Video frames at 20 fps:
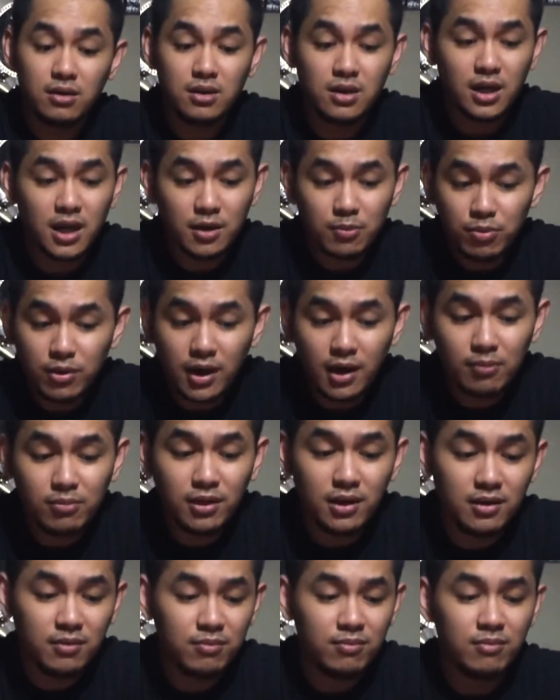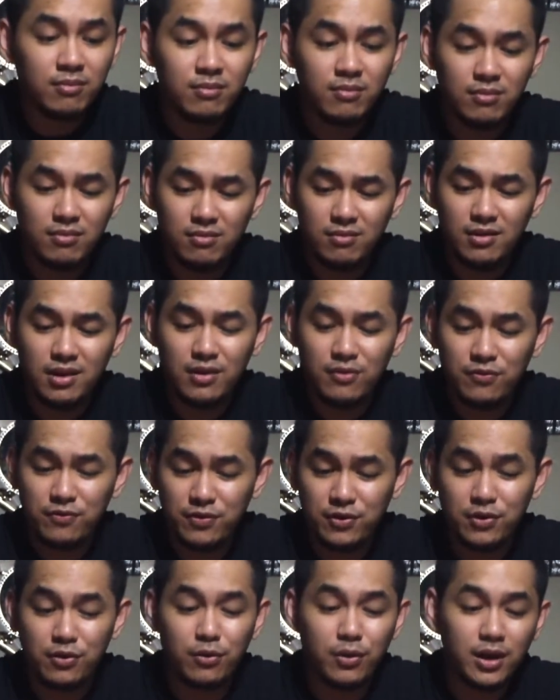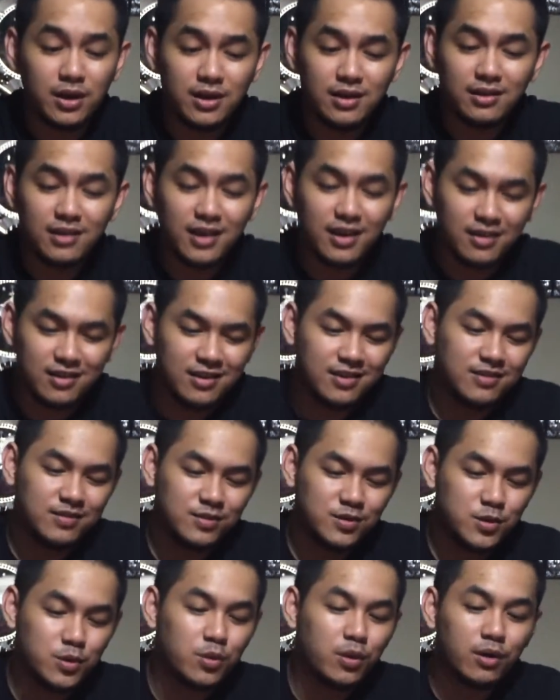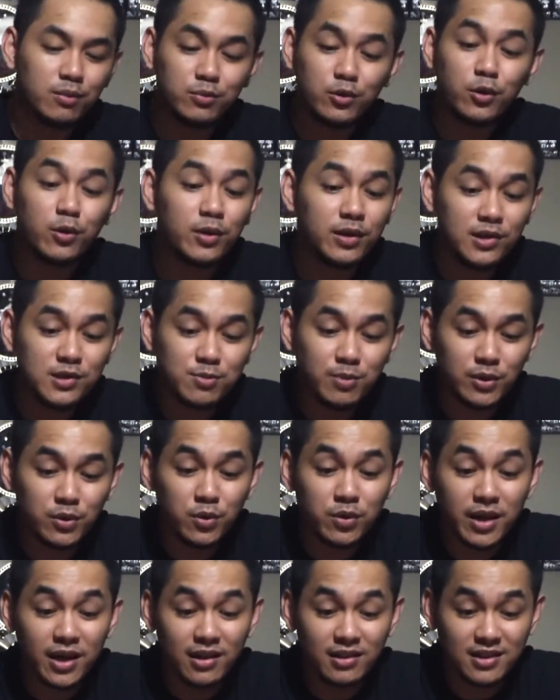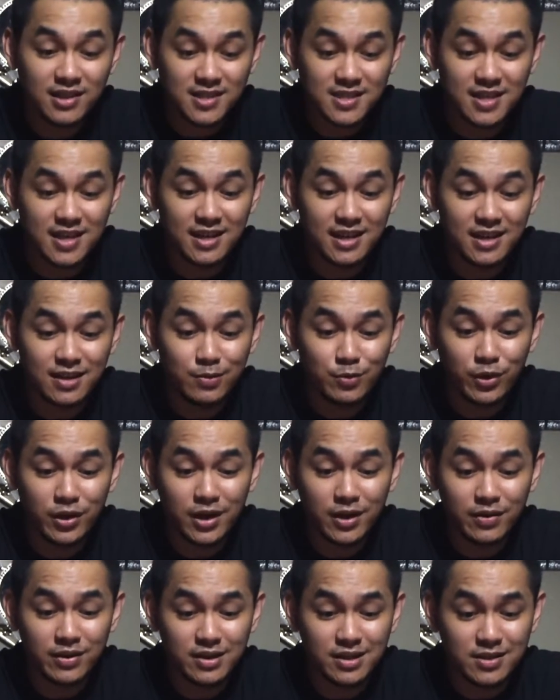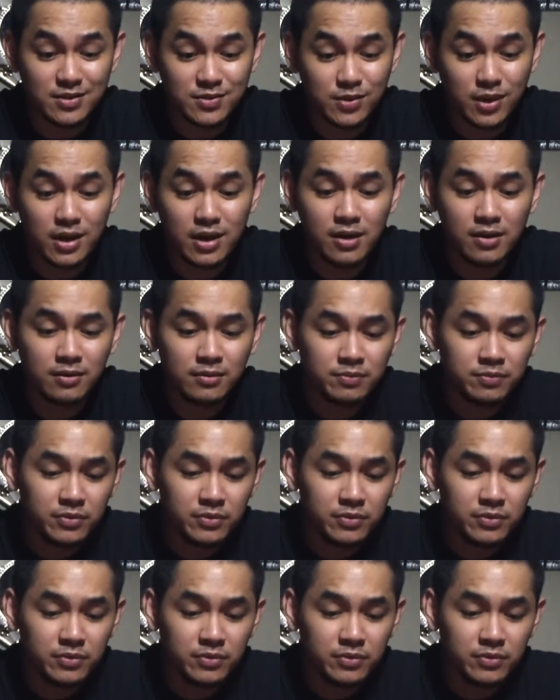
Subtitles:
Not a problem if you're running like 2 ohm coils, but who the hell does that anymore nowadays, right?